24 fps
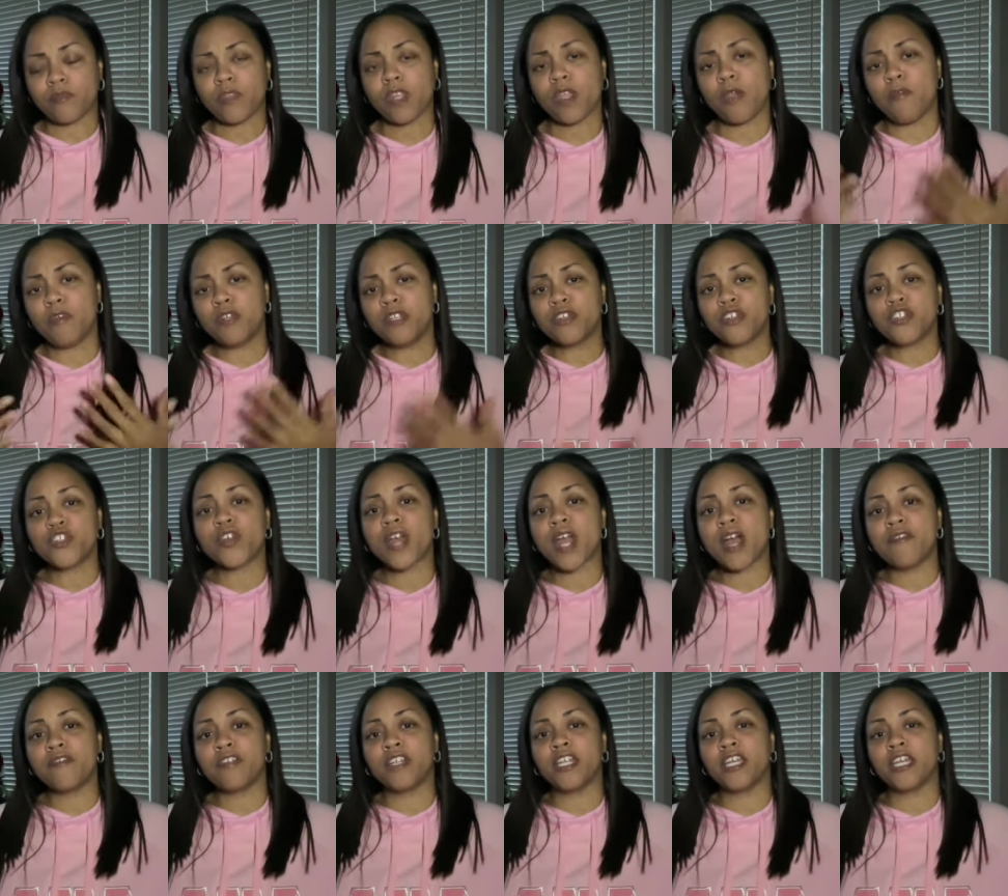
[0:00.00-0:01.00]
when you're
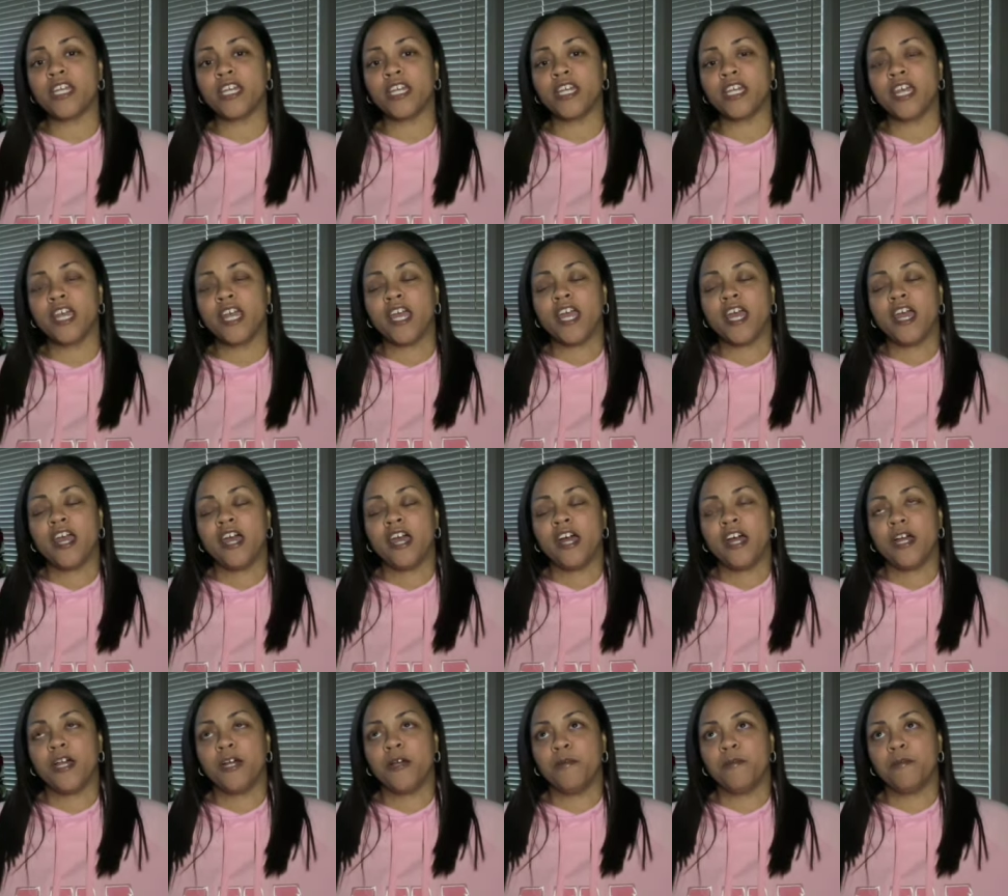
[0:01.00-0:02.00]
traveling
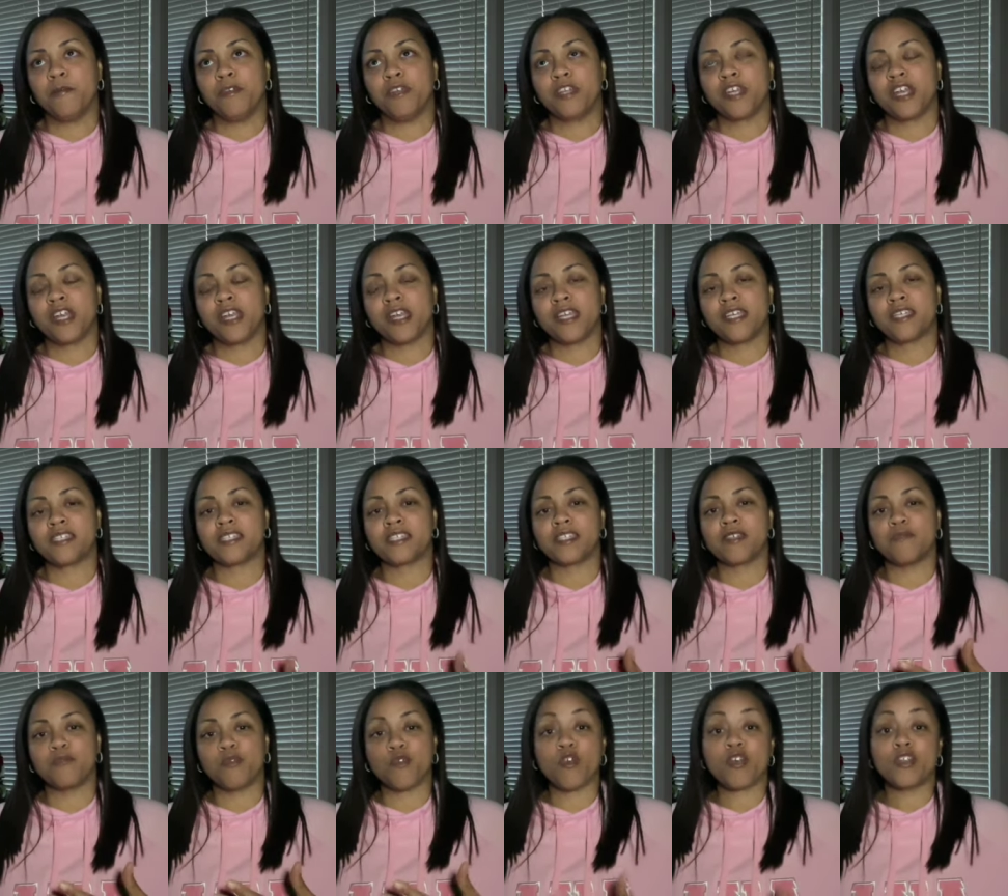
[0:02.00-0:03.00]
um, it's
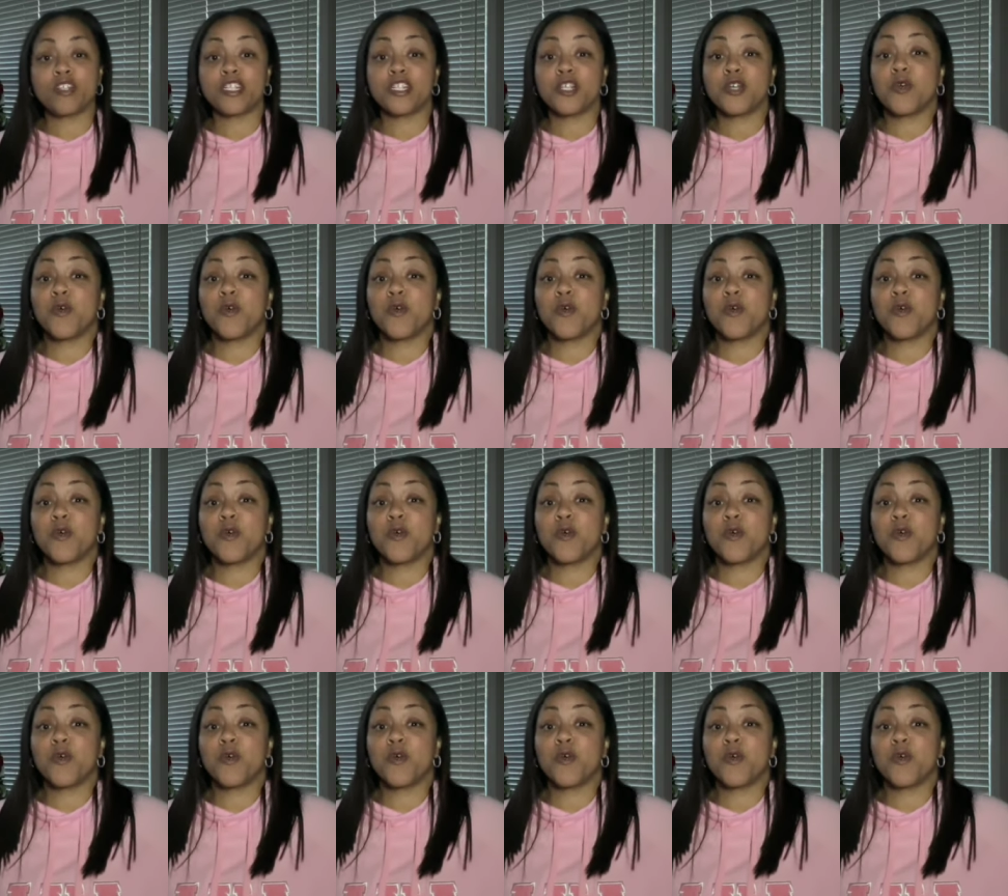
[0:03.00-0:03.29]
important to know